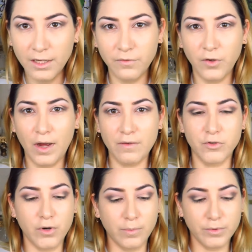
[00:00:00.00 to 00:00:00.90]
If you
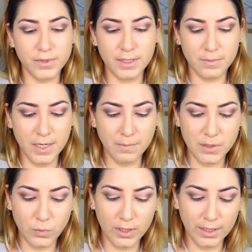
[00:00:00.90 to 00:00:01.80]
have trouble
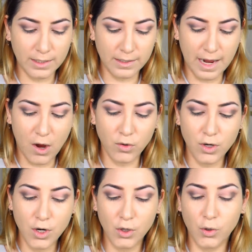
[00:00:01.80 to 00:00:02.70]
sometimes winging it out,
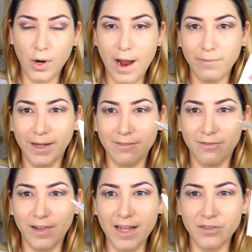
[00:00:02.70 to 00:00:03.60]
grab like a
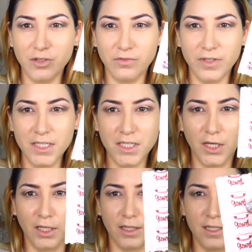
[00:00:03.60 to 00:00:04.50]
flat surface like